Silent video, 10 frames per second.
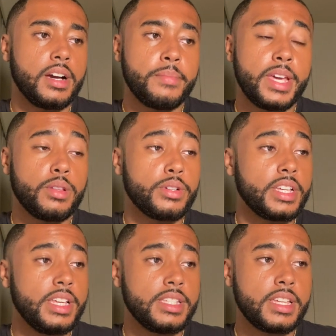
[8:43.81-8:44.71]
made it look
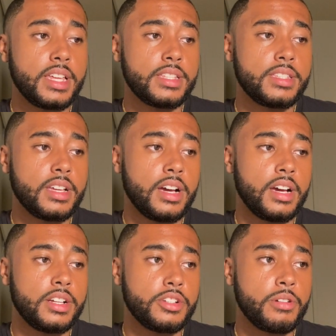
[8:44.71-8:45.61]
easy against
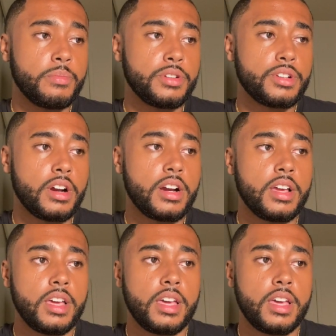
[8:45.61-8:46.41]
Gerald Mearshart,